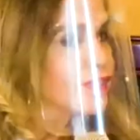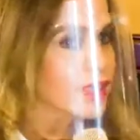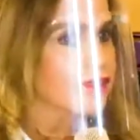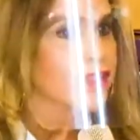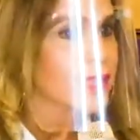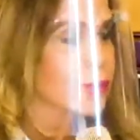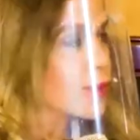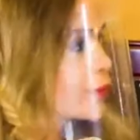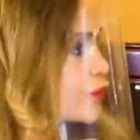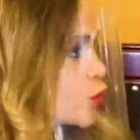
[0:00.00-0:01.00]
done very
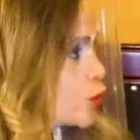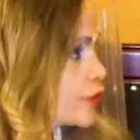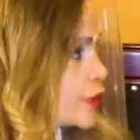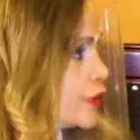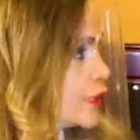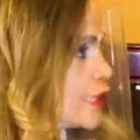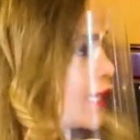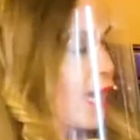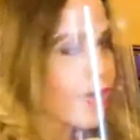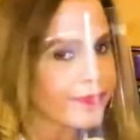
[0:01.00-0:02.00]
well with COVID.
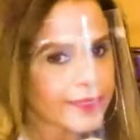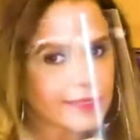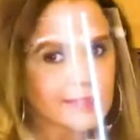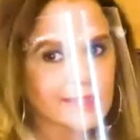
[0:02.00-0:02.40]
I think in